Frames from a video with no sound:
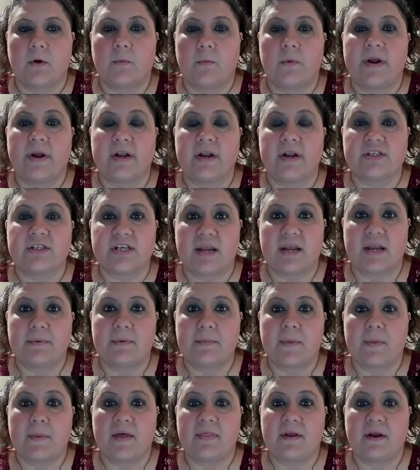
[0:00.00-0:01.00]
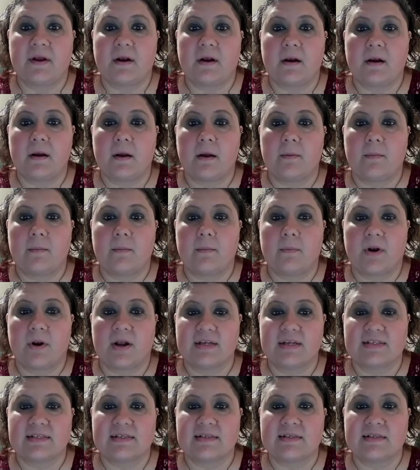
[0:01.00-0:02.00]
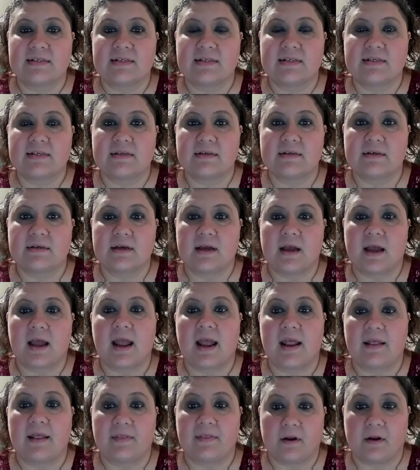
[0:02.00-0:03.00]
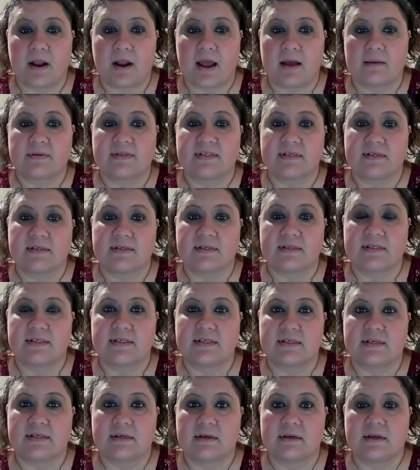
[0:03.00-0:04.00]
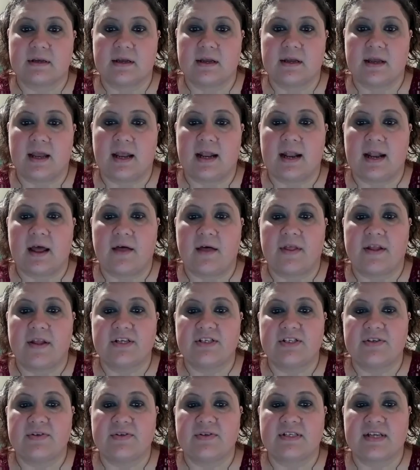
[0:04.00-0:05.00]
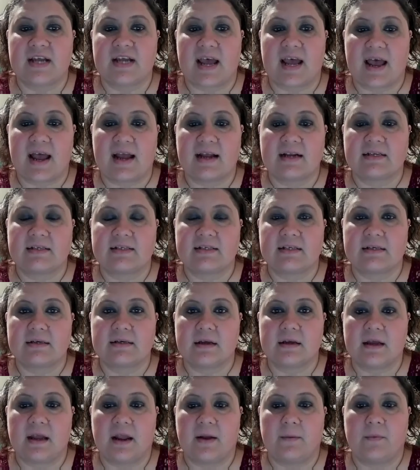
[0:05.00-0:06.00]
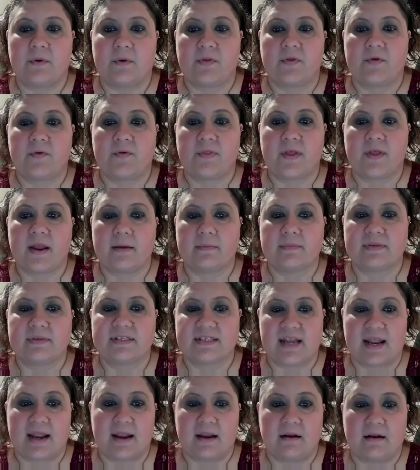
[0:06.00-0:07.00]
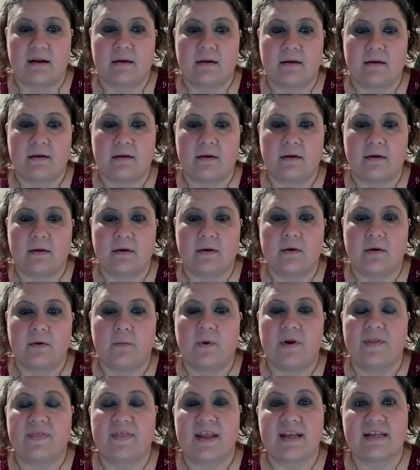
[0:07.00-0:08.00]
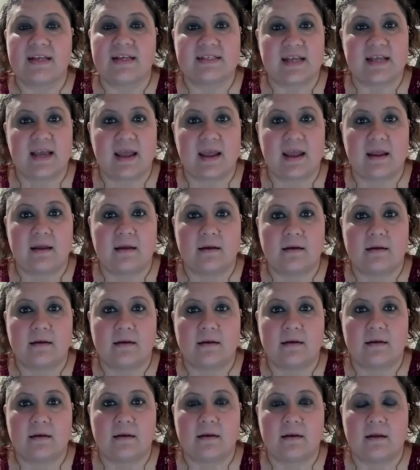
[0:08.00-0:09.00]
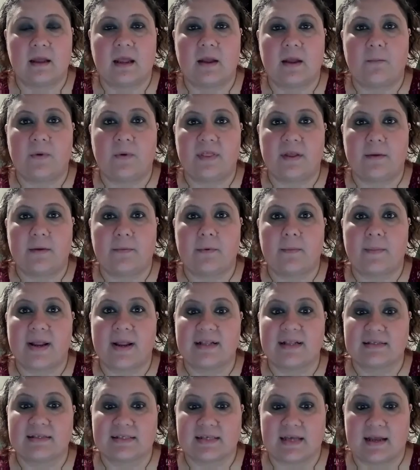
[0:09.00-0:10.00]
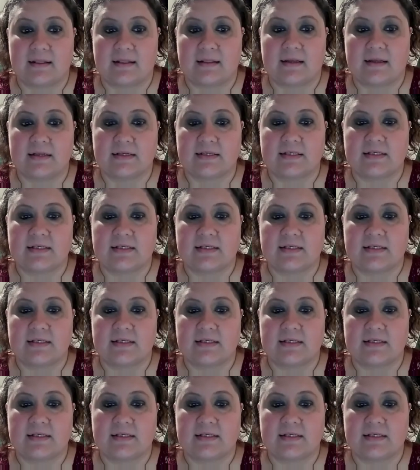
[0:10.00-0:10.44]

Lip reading: We are shaped by their presence and their absence, and how they choose to act and whether they abstain, what they say, and when they remain silent.